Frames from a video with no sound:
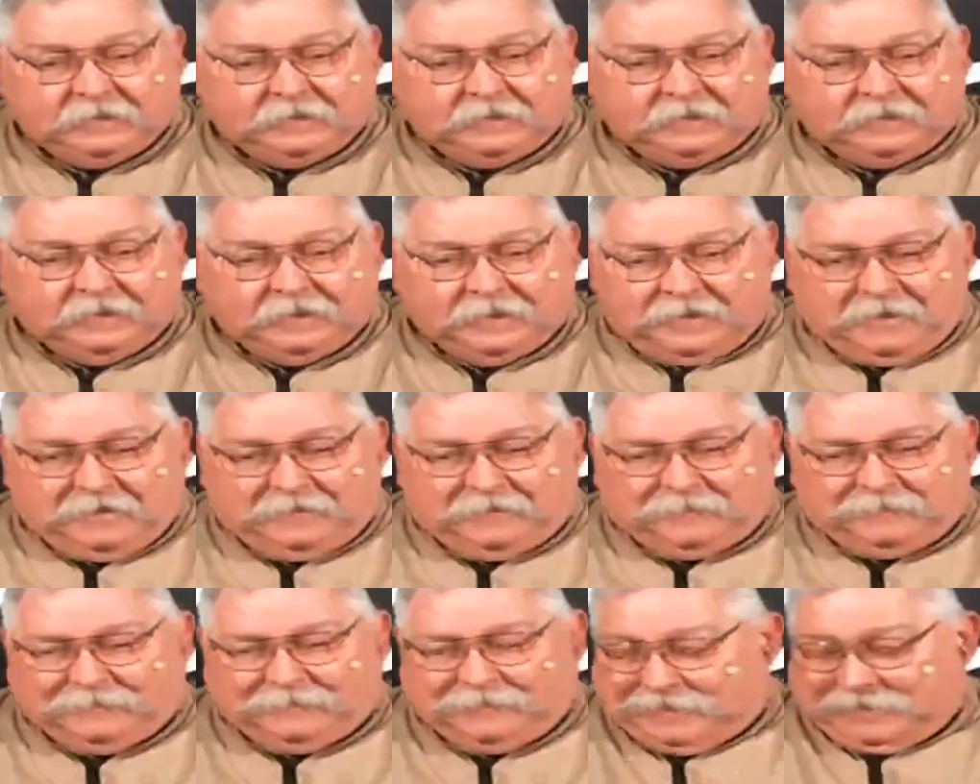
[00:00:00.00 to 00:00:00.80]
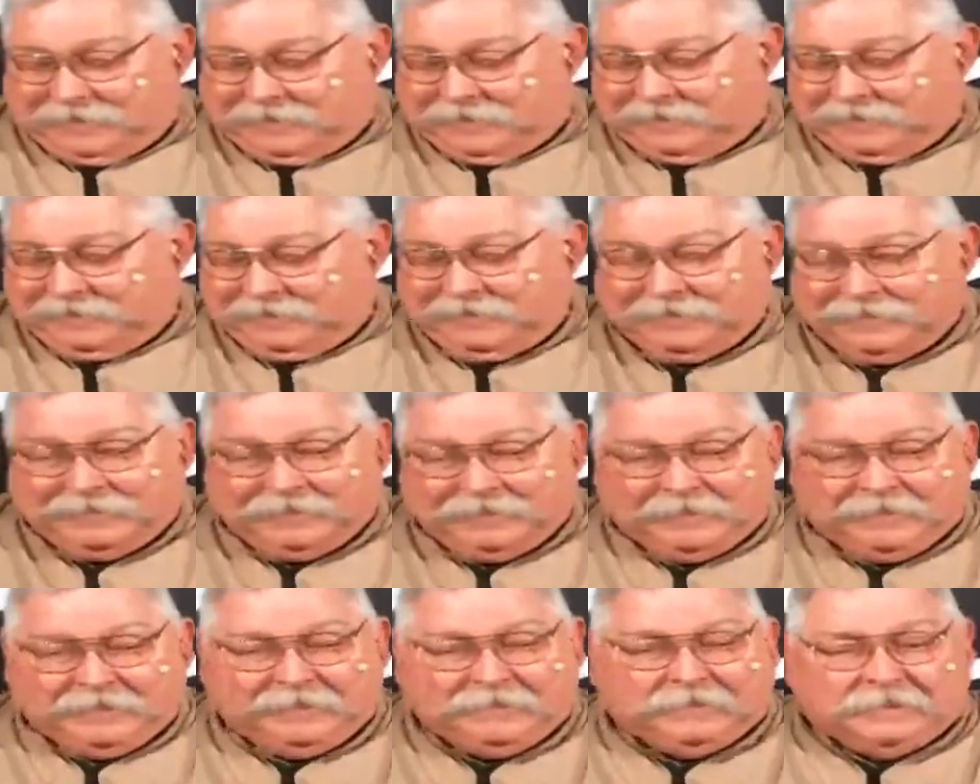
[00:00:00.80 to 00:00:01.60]
All right.
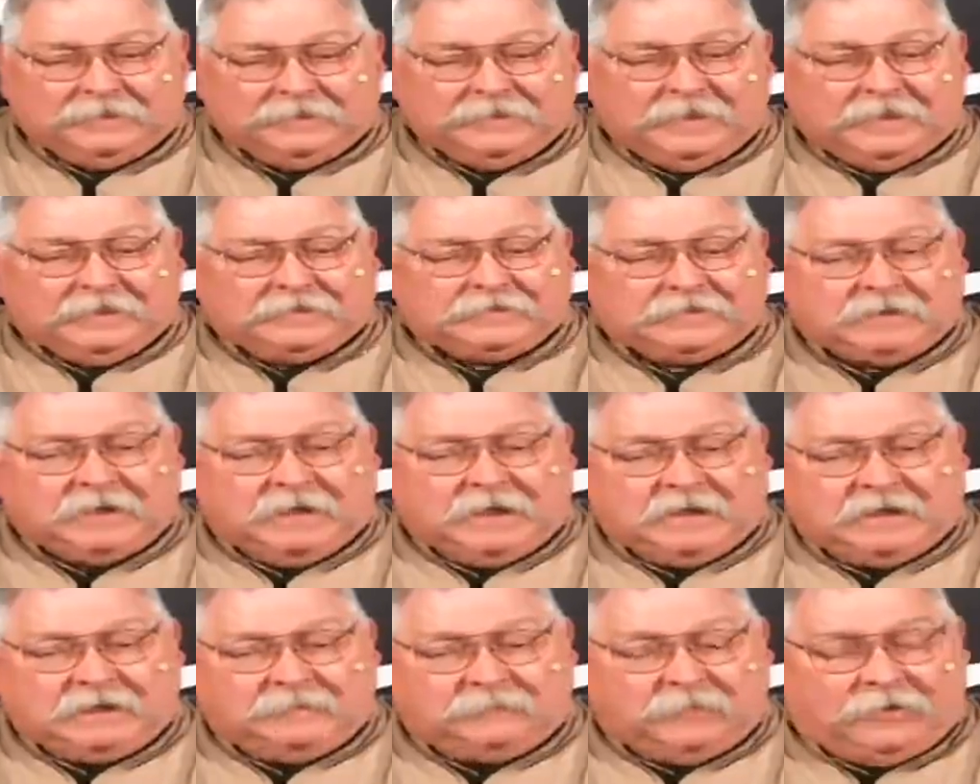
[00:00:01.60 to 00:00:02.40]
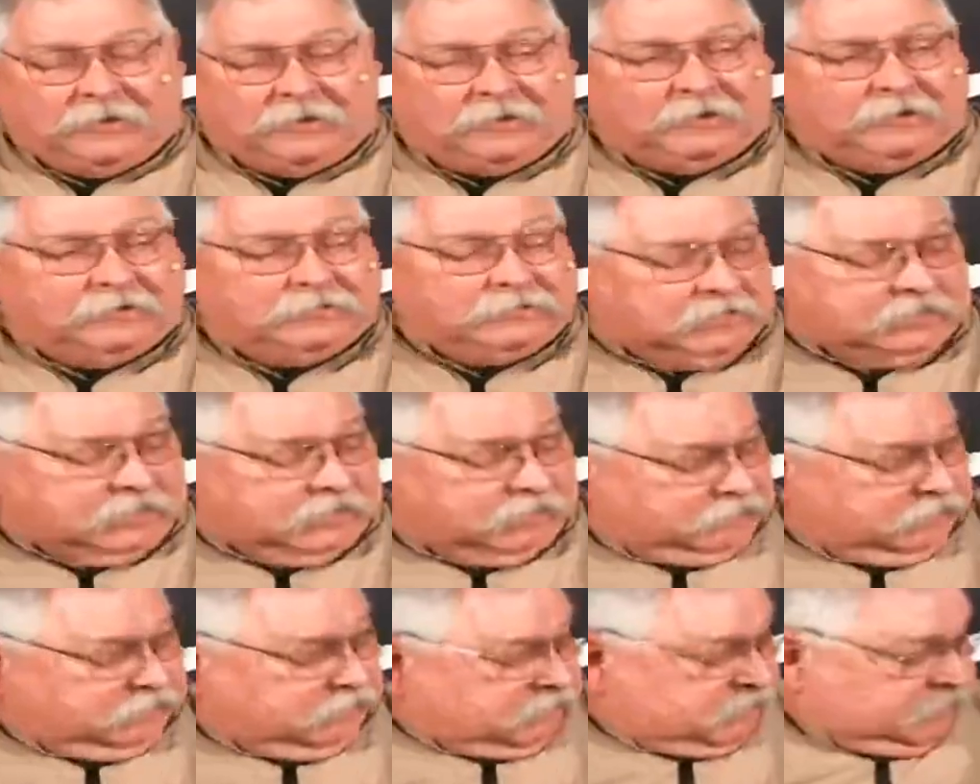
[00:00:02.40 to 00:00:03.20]
The next item on our
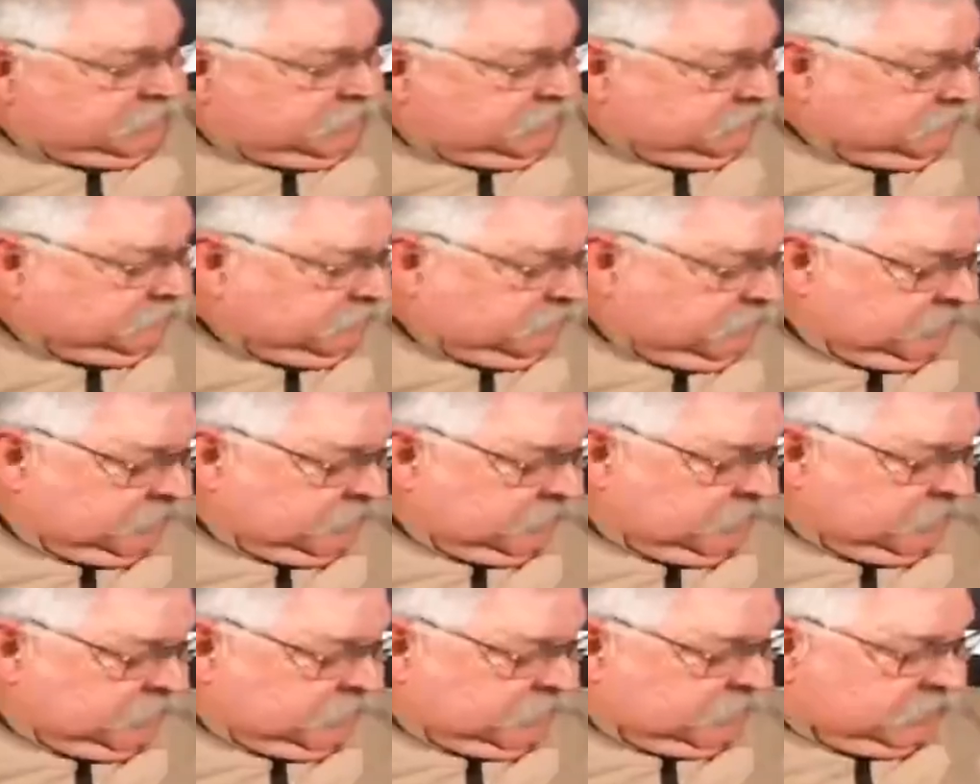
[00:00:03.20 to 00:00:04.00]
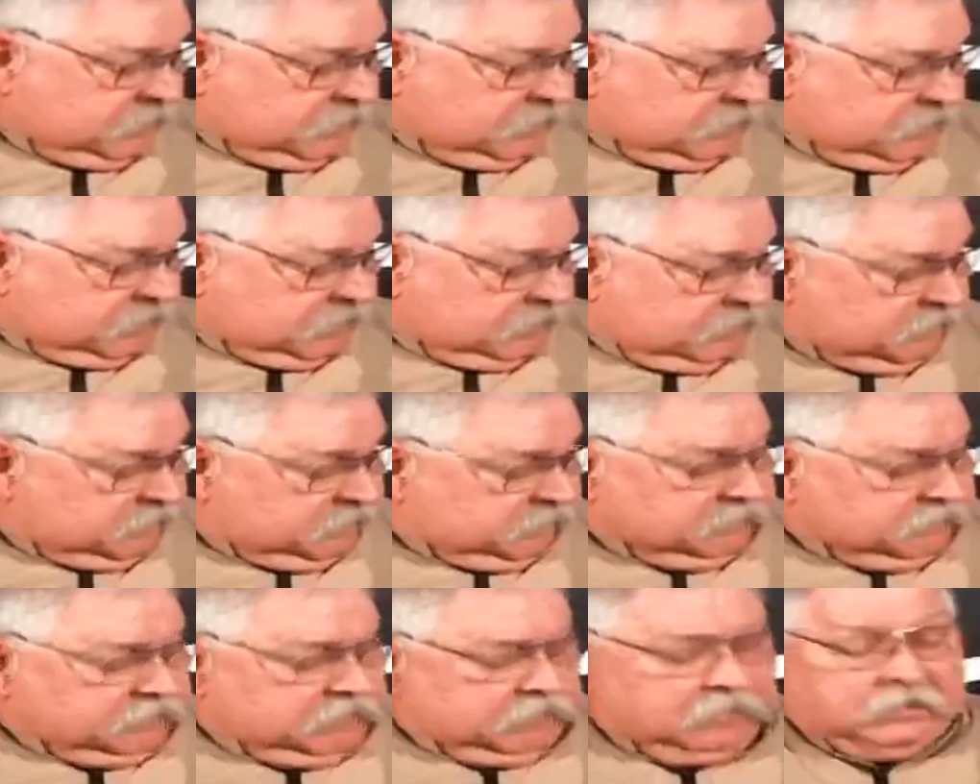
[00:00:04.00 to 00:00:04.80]
safety list
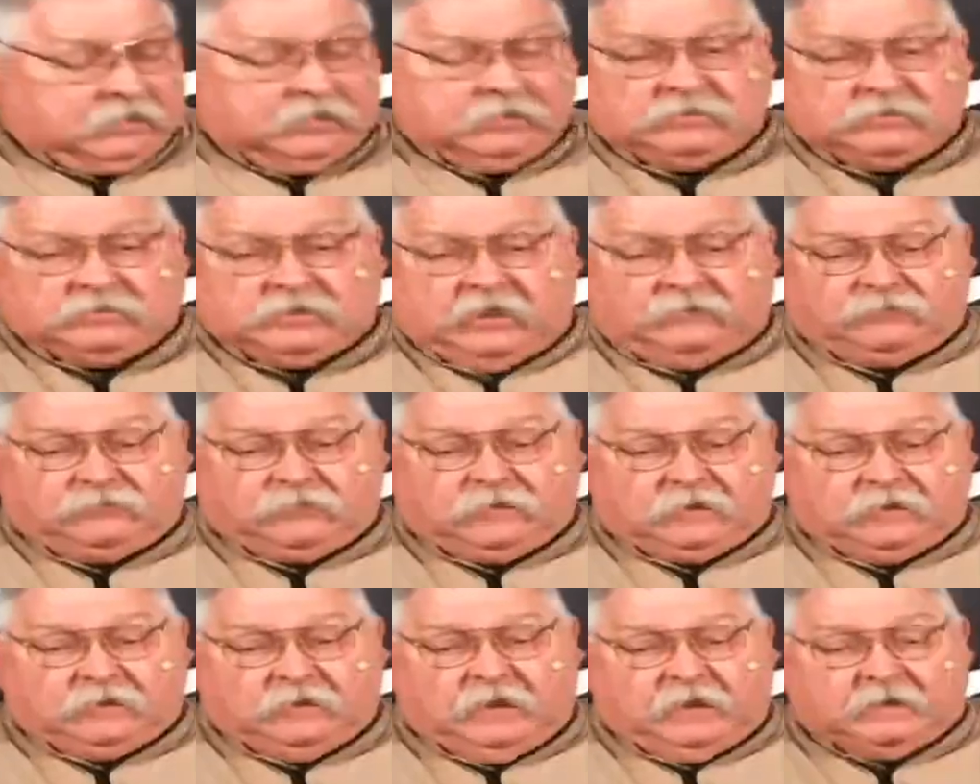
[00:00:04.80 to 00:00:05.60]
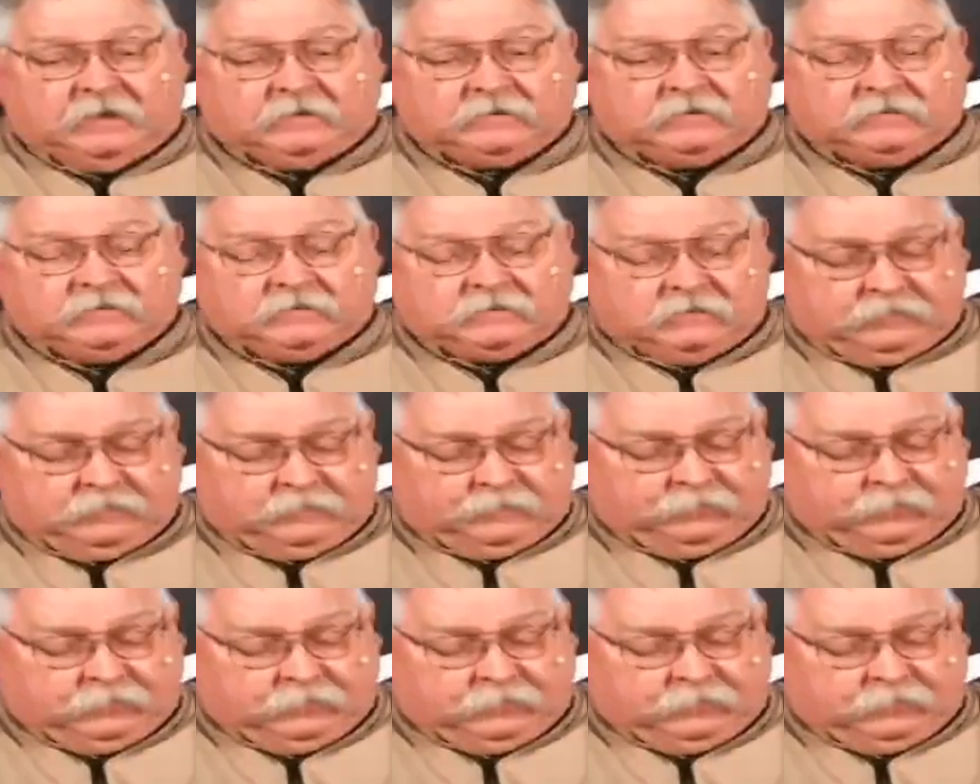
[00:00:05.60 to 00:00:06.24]
is safety glasses.